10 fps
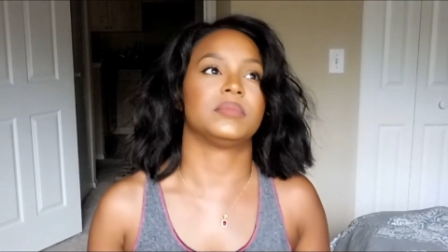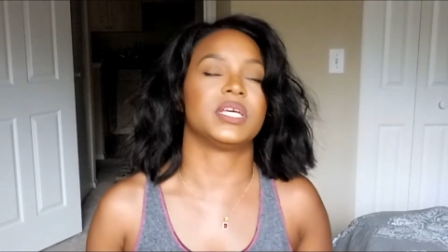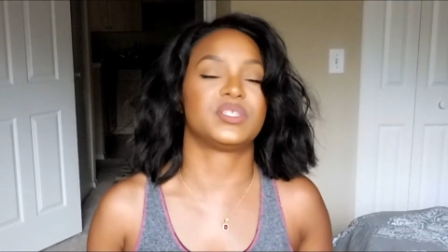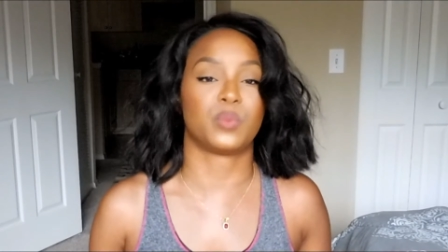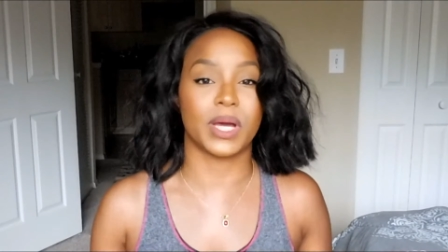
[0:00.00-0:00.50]

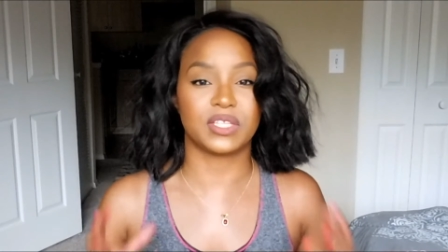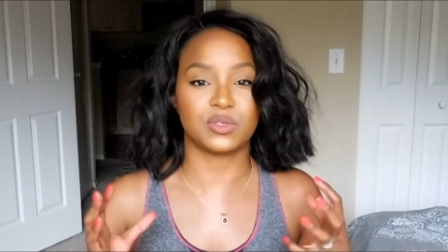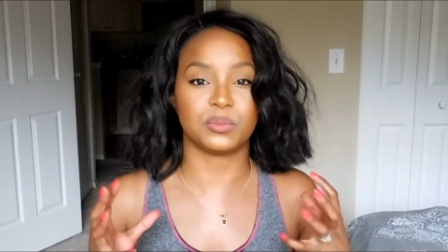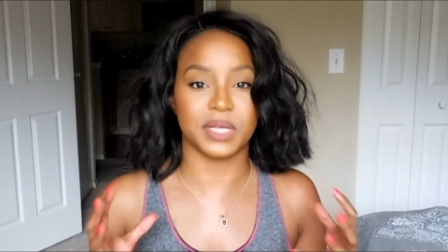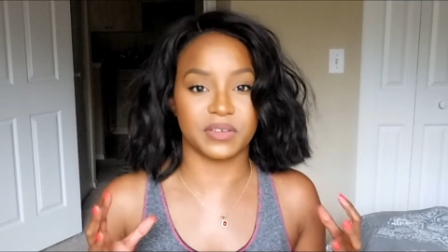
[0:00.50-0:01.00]
is way
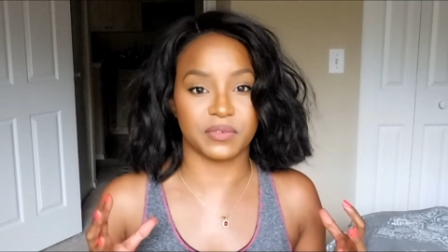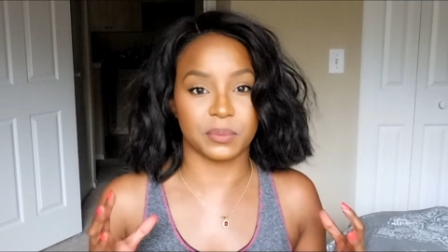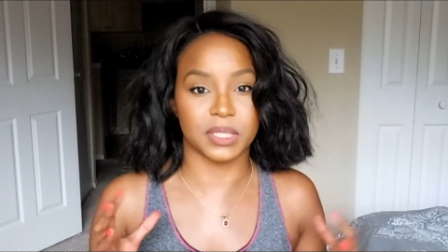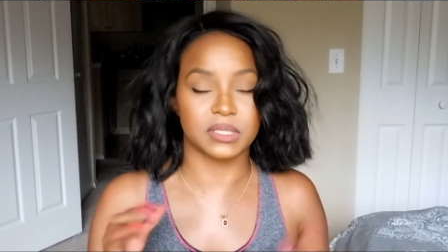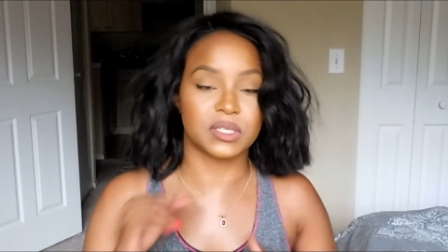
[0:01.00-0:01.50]
too big for
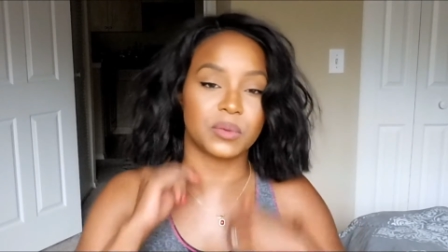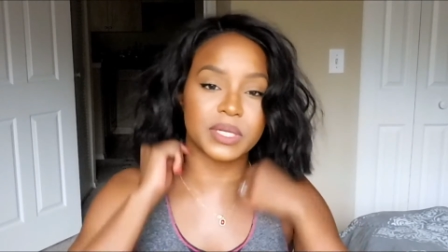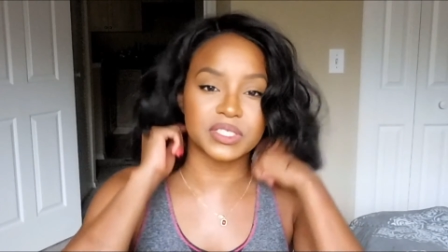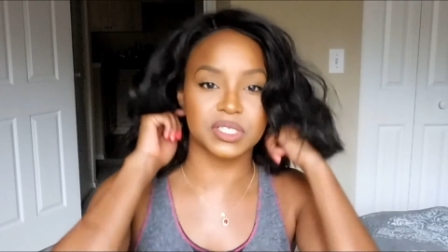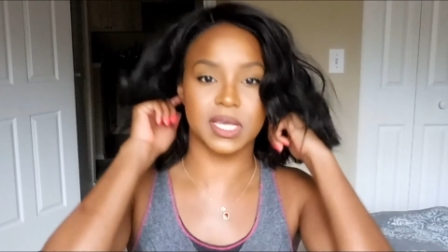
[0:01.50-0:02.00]
me, so
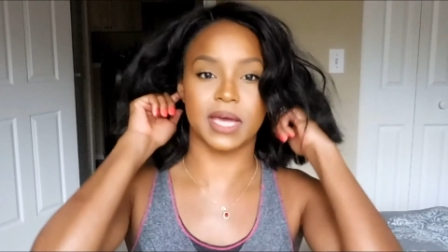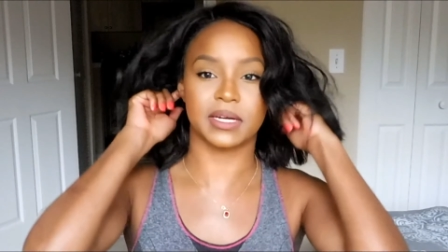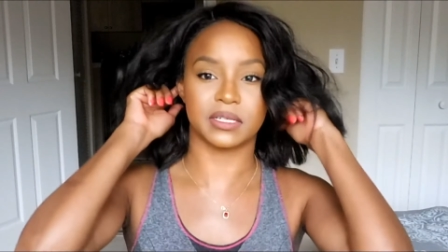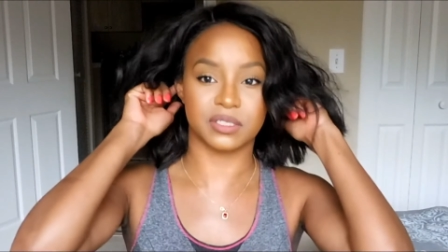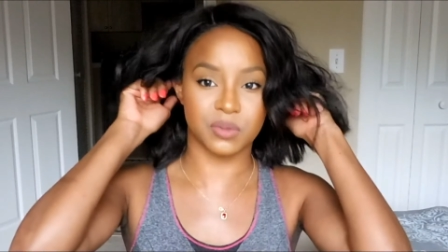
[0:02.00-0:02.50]
it just
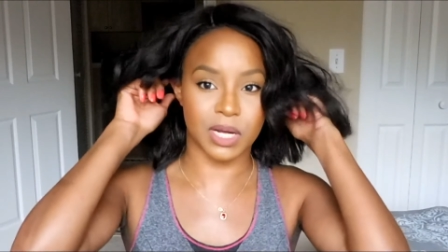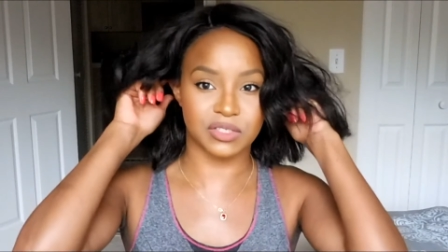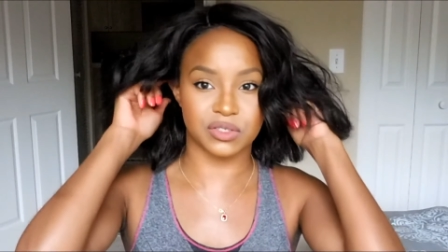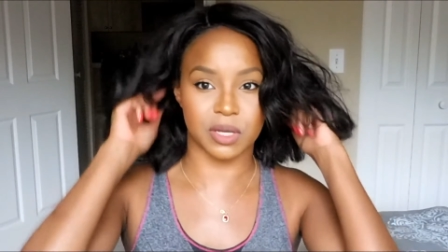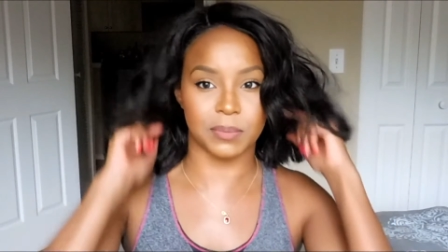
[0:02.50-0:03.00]
kind of
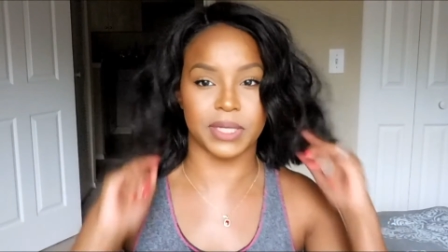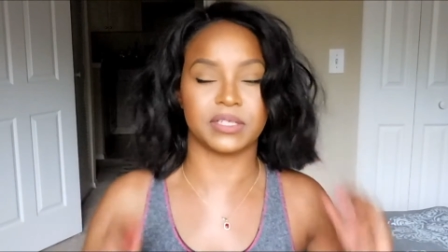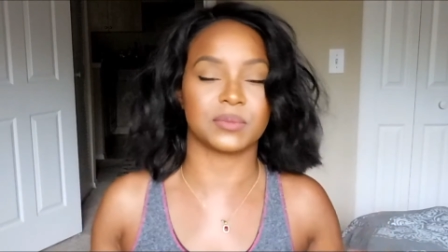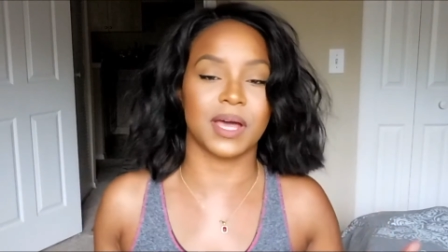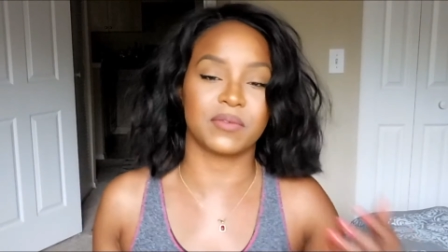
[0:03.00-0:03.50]
scratches the top of my
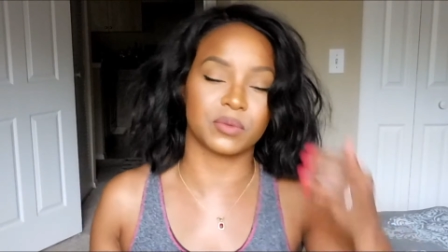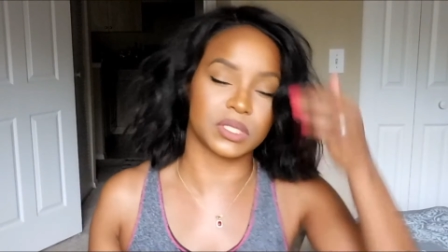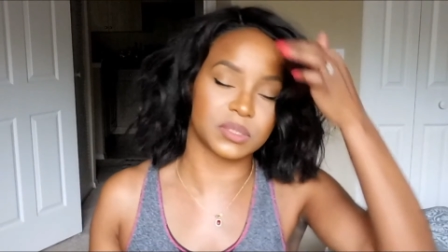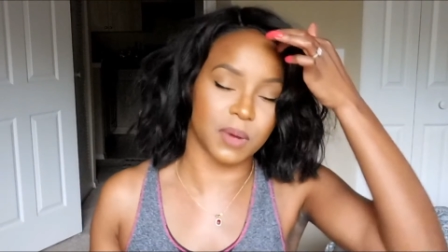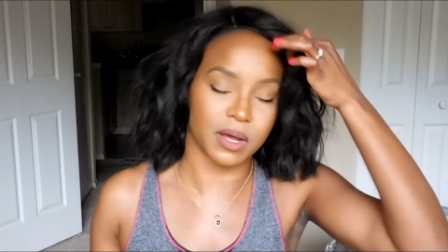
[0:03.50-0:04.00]
ears. But I have a
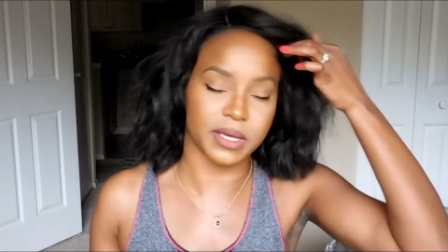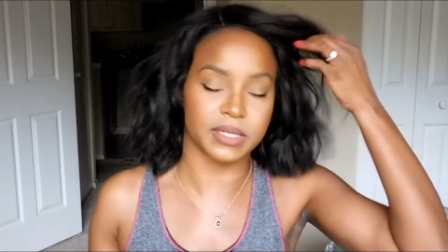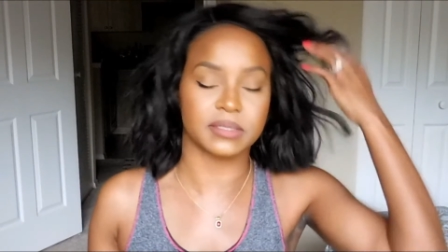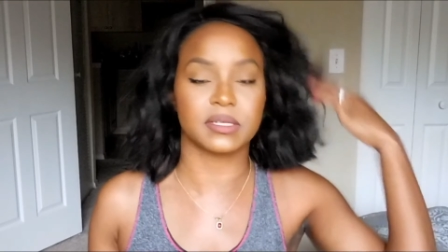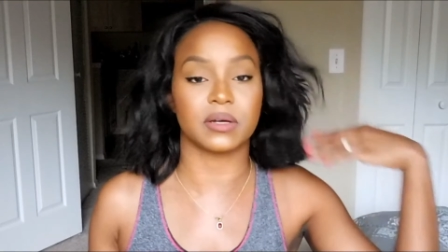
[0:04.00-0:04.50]
really small
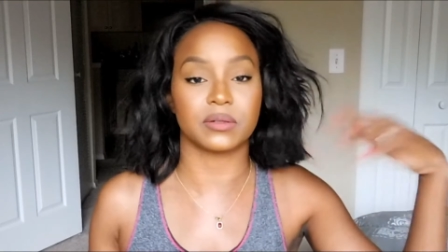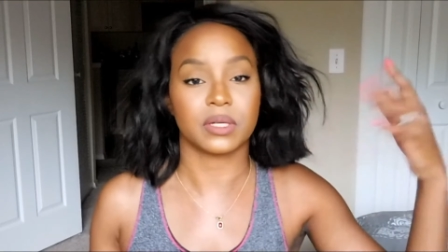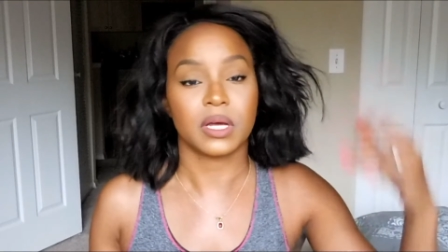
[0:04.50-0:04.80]
head, so.